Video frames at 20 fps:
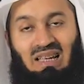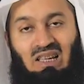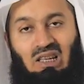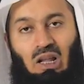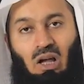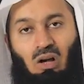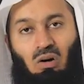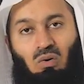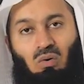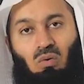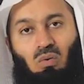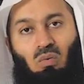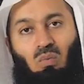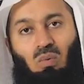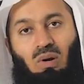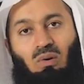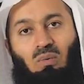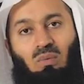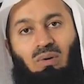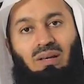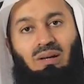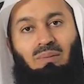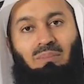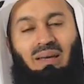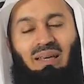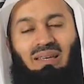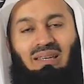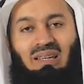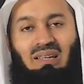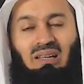Now, when we are
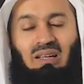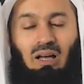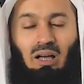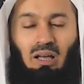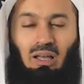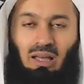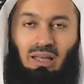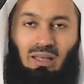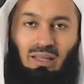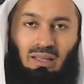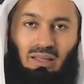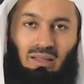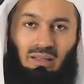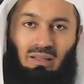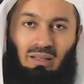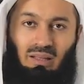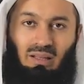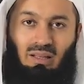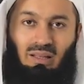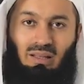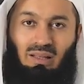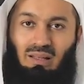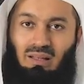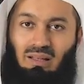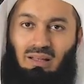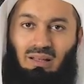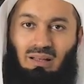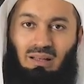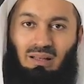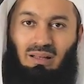making a,
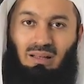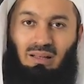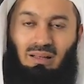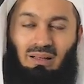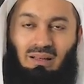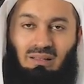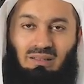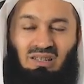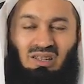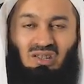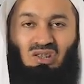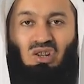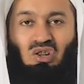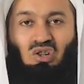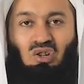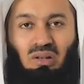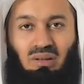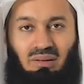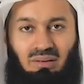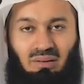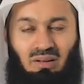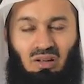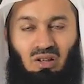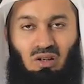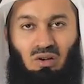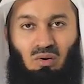a uh, decision,